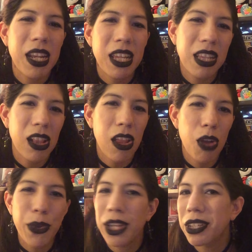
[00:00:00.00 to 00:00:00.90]
in the
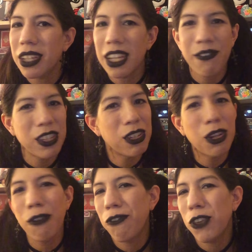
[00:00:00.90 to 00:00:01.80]
long run, if you
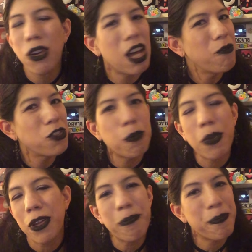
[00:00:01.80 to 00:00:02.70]
don't feel
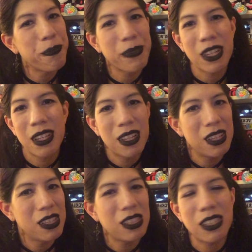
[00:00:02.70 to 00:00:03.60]
comfortable,
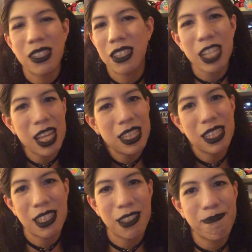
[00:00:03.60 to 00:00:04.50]

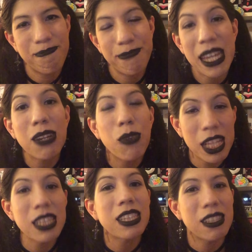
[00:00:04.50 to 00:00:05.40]
just pick
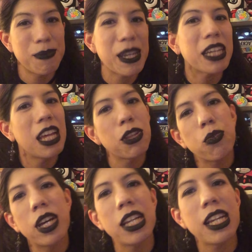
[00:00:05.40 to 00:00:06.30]

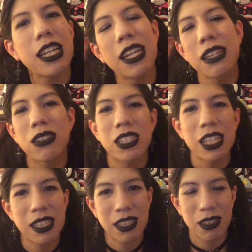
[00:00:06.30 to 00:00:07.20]
another one and
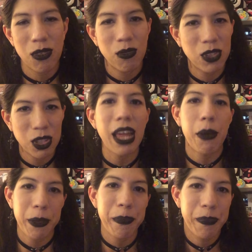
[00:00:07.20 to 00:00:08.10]
just do
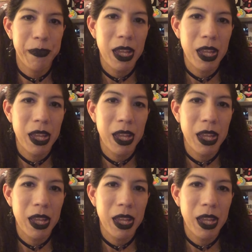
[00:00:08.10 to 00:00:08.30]
that one.